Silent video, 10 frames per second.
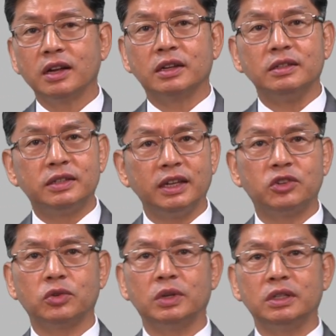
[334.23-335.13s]

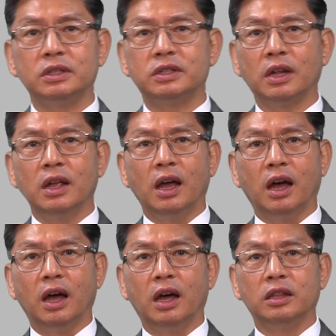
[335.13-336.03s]
Constituents,
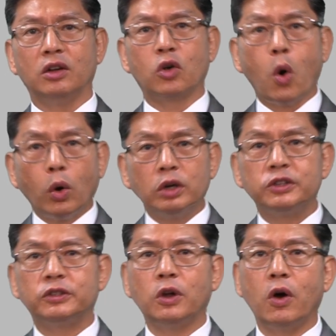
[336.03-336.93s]
the
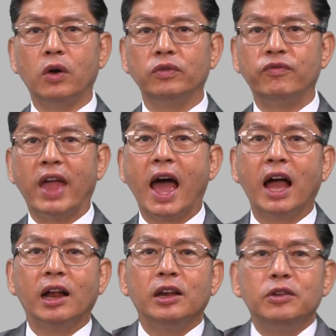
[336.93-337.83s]
cornerstone
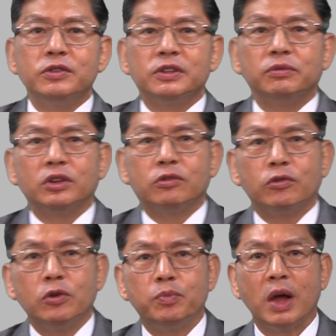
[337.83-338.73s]
values of the
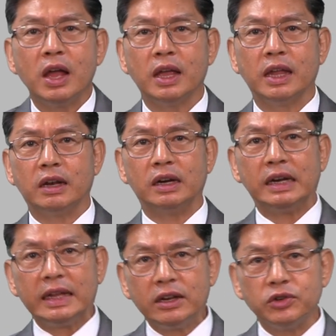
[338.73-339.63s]
group in a
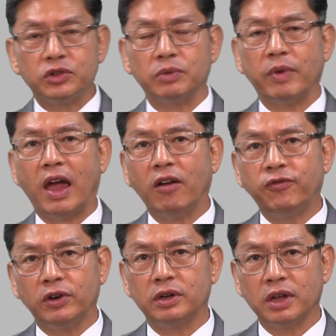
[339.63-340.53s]
leadership
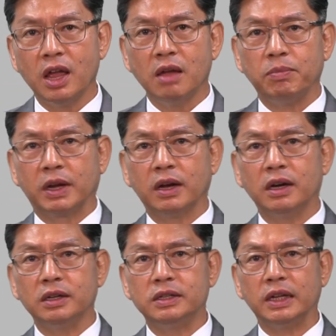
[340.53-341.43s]
effort,
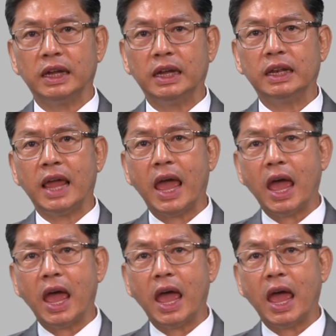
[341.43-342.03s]
because it